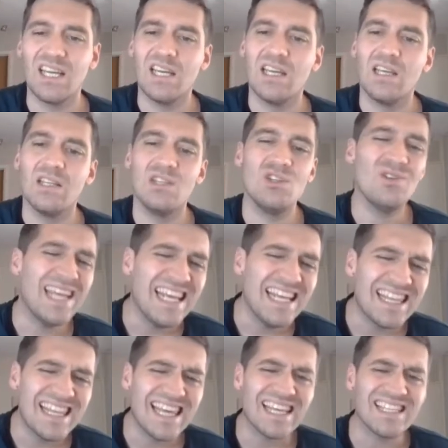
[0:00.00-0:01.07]
Do you need
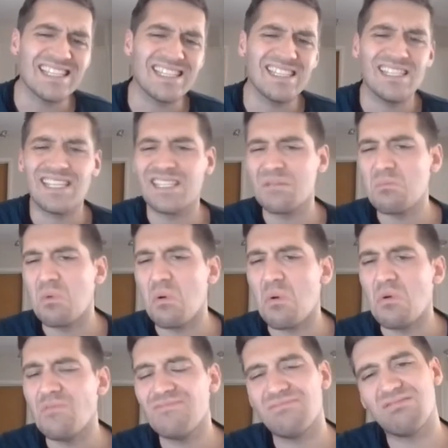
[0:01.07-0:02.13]
this? Is this
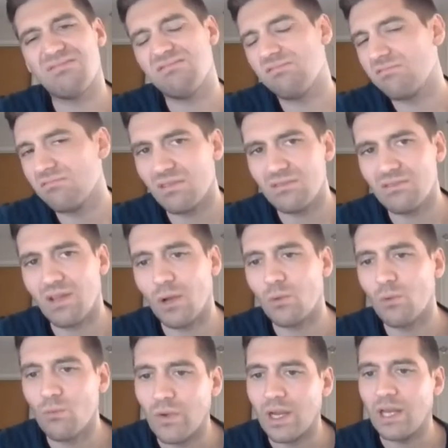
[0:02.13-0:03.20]
important? Well, no,
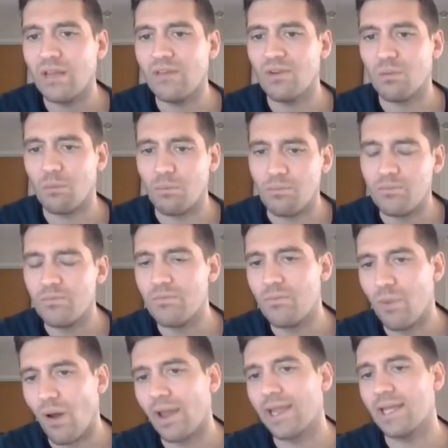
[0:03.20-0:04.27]
not really. If you're
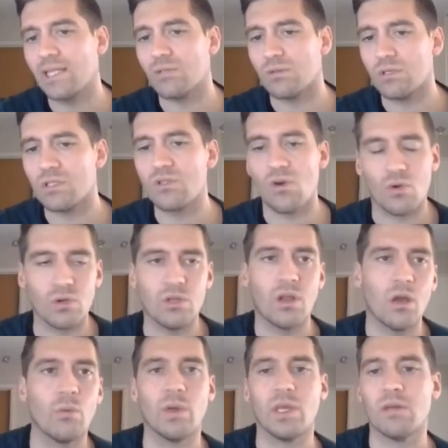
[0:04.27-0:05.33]
buying into a stock, you know
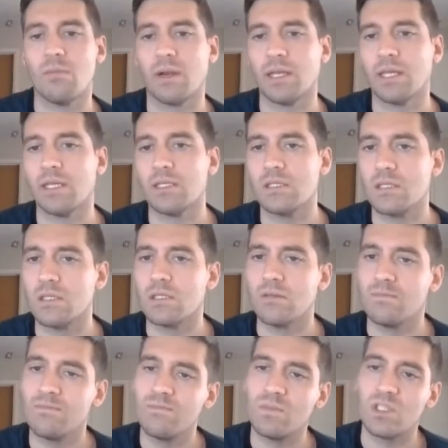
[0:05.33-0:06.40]
where your money is, so to
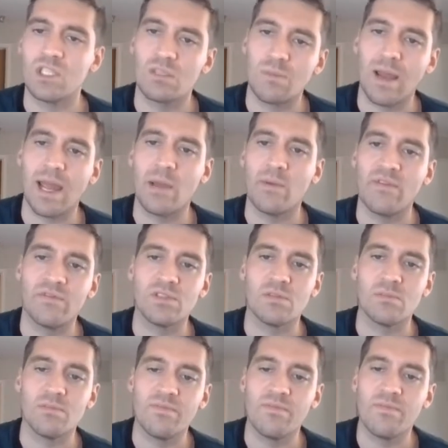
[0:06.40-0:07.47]
display it with
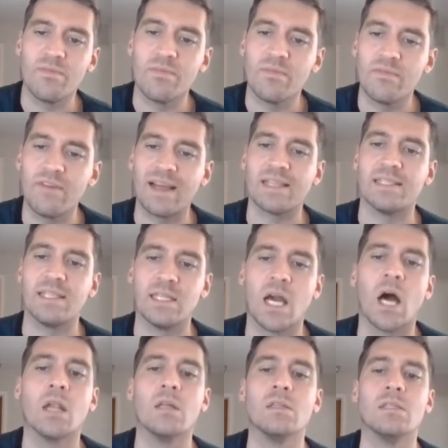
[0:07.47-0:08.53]
some fancy
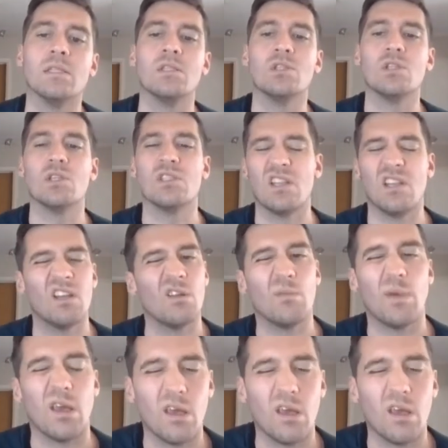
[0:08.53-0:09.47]
colours is just a little bit,